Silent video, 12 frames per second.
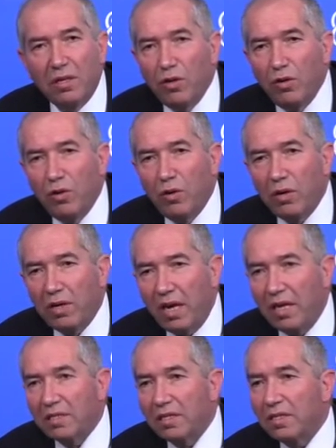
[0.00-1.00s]
you know,
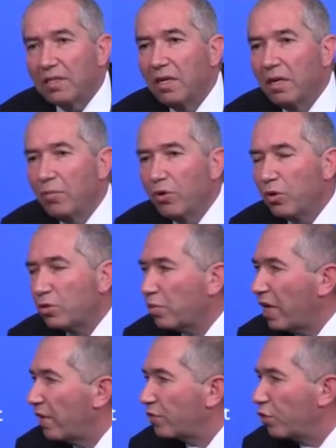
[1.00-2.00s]
cases, because
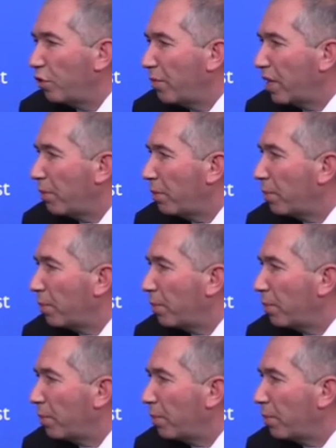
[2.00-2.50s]
we have so many